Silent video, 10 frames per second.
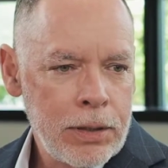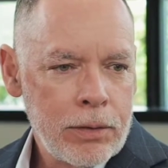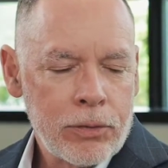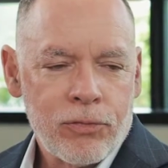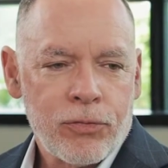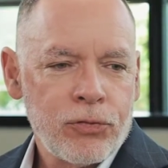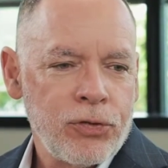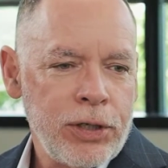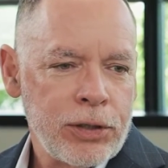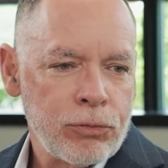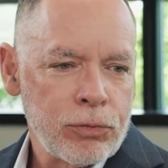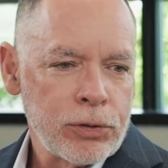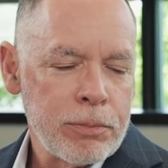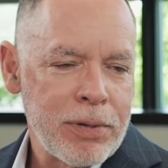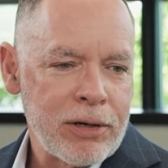Well, diversity can
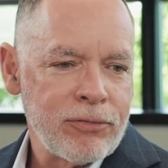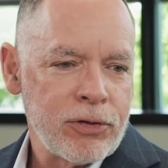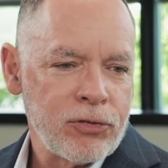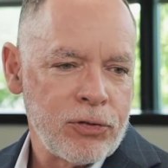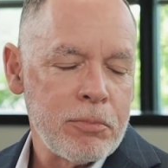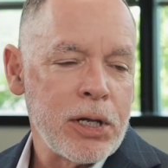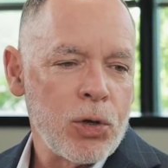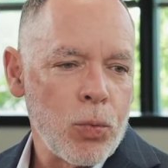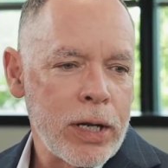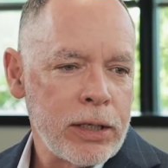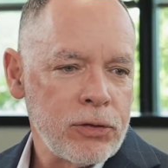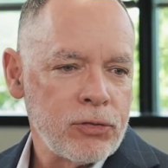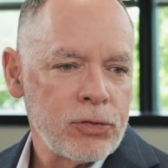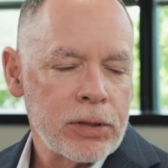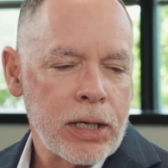really benefit us in many
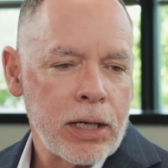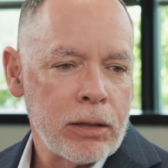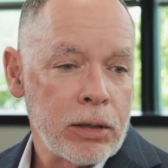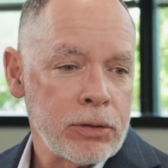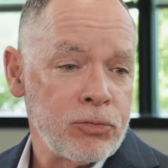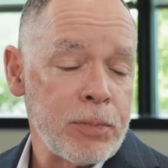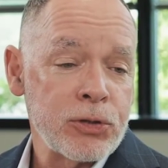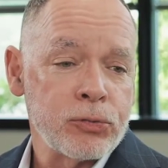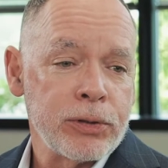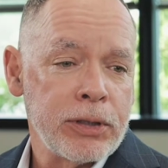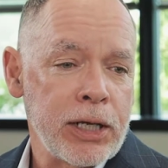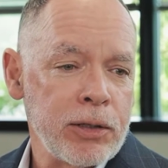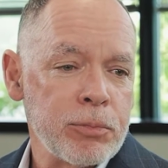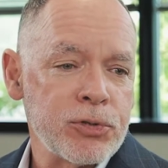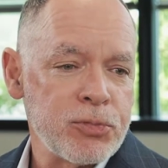ways, especially
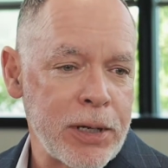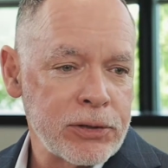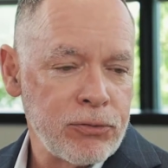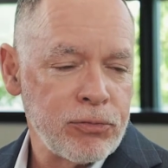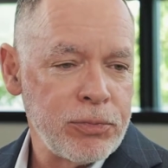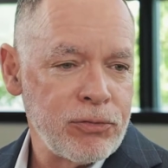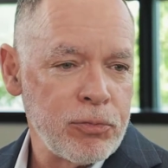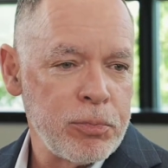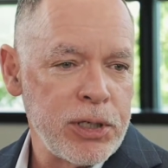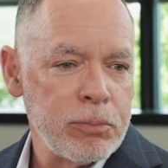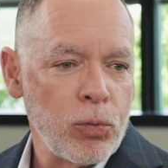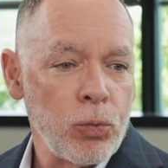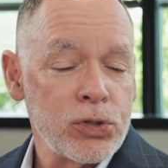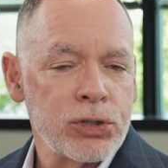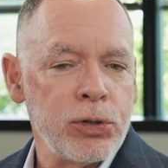getting perspective from different people,
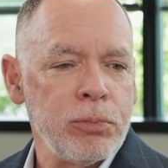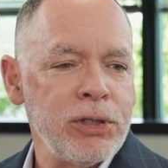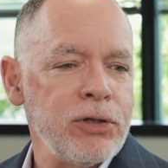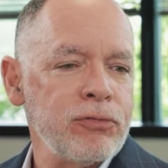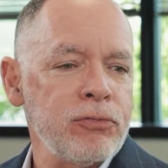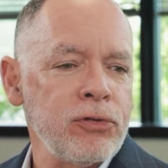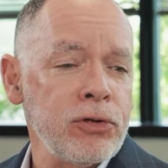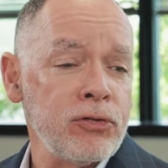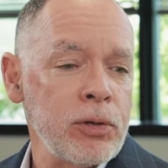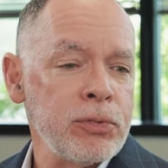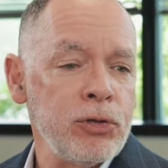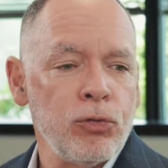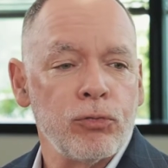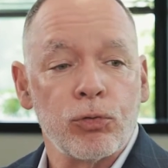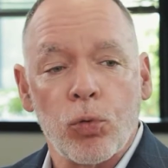which could be different in something
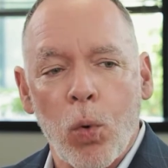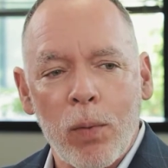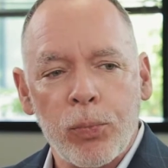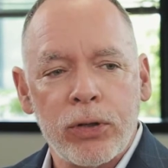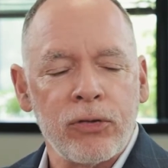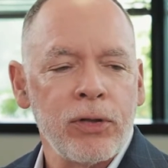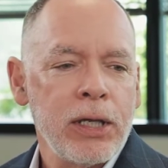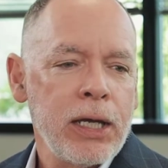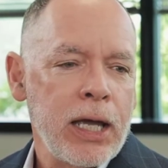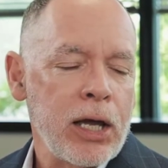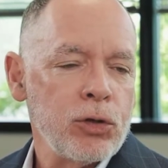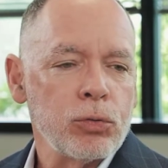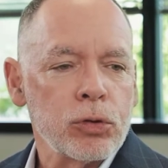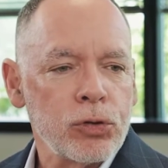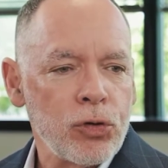you grew up with, how you
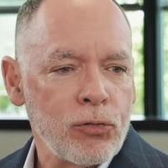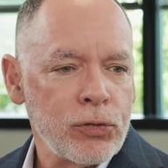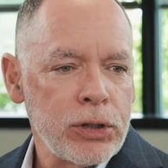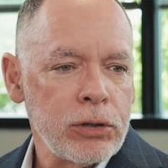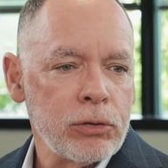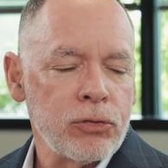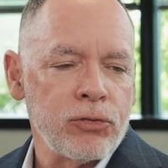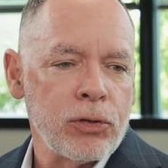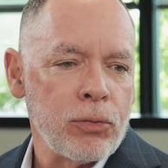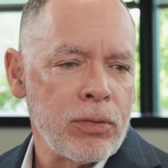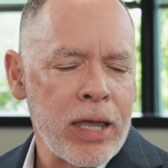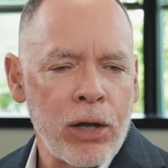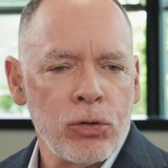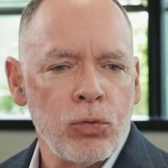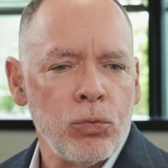learned over years, how
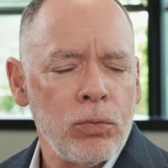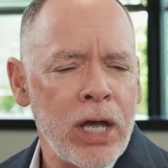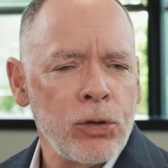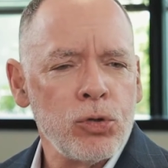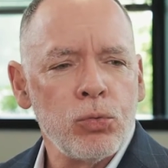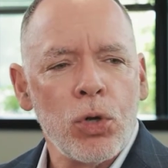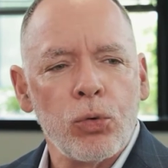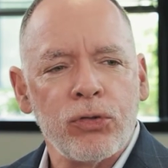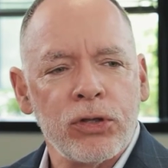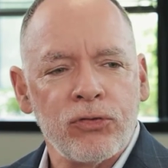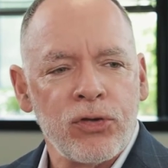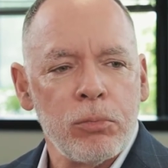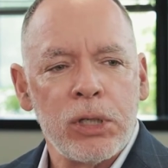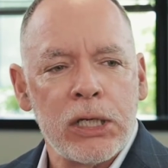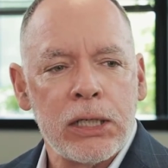you know things to
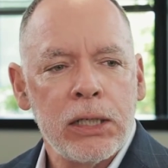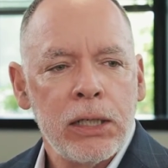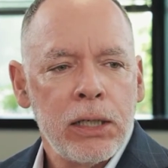be.